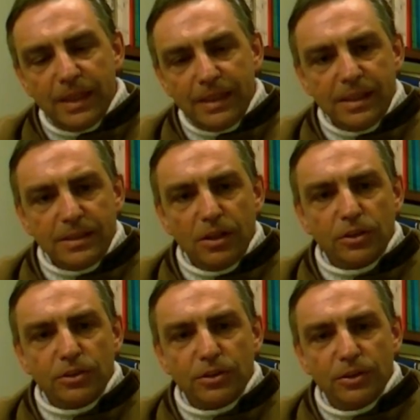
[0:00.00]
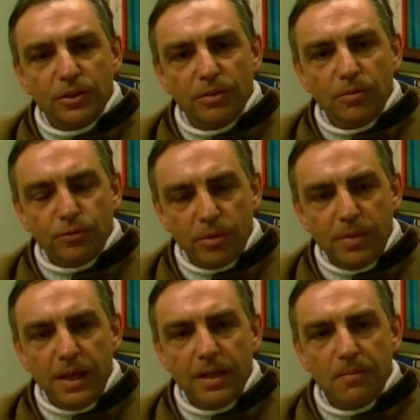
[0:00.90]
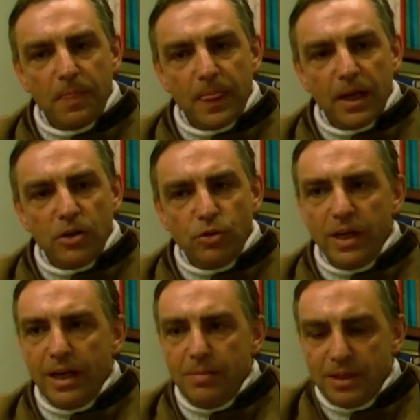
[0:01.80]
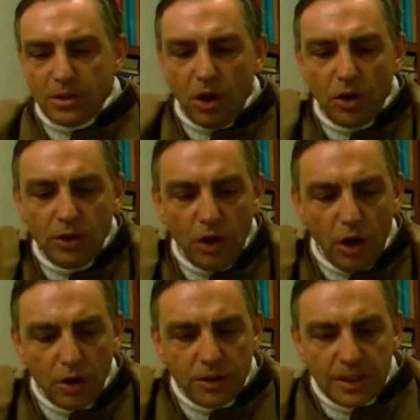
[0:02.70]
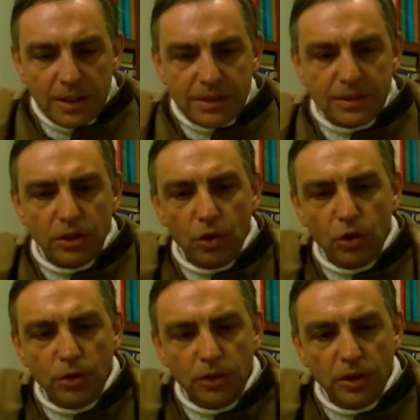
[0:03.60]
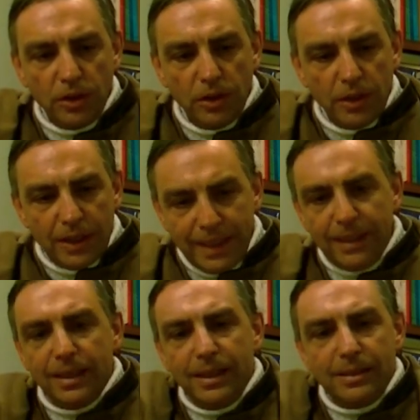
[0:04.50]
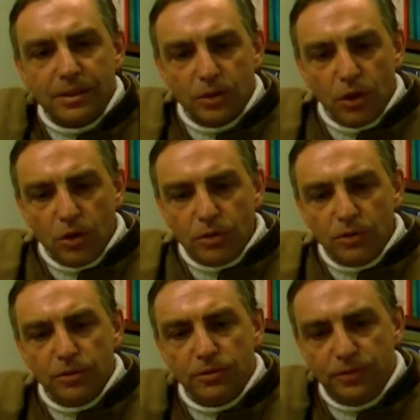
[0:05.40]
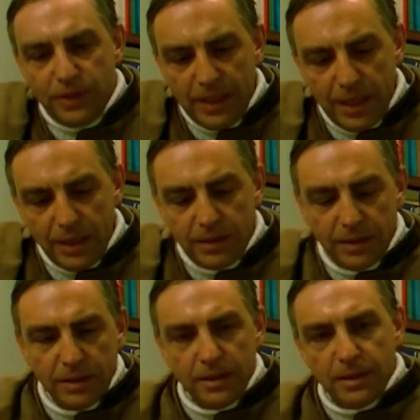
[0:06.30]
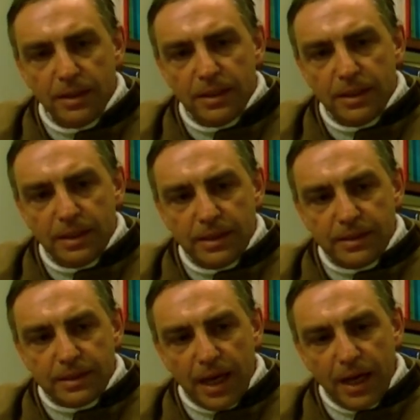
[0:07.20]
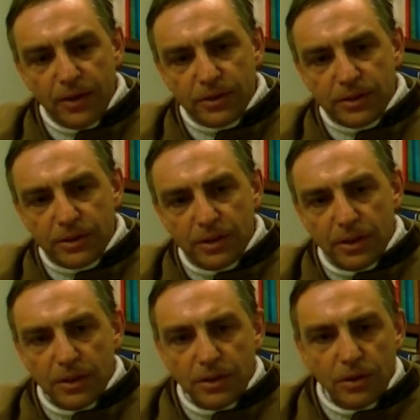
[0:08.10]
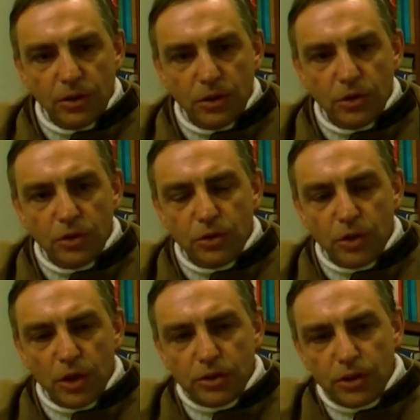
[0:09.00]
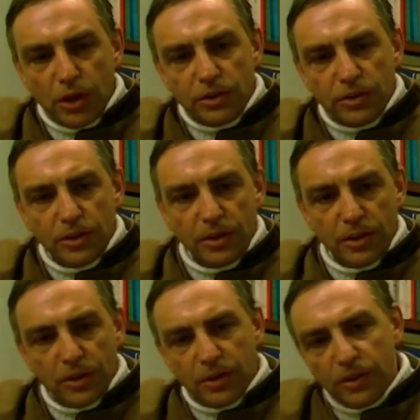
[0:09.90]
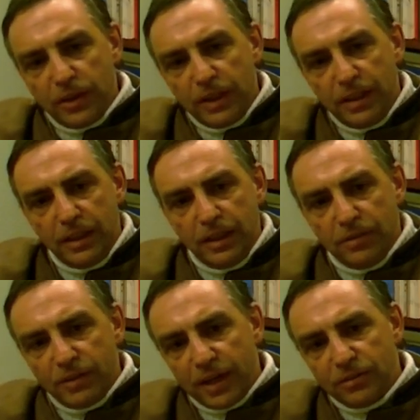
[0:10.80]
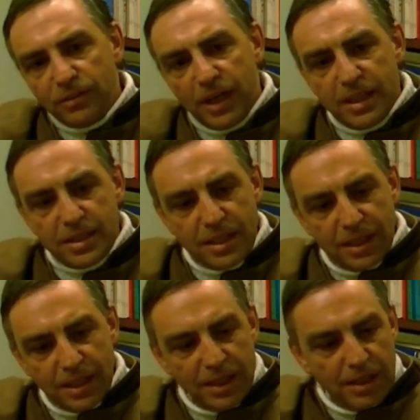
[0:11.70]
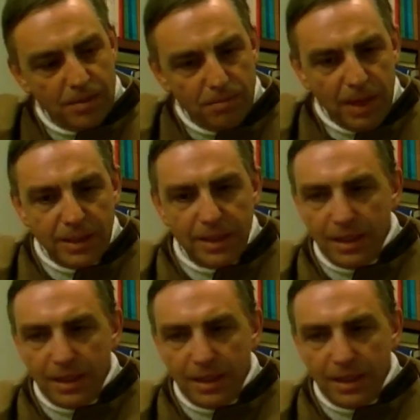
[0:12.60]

it is not for me, real limits on, on its own, in its own field. Science does not, uh, in, in fact, face many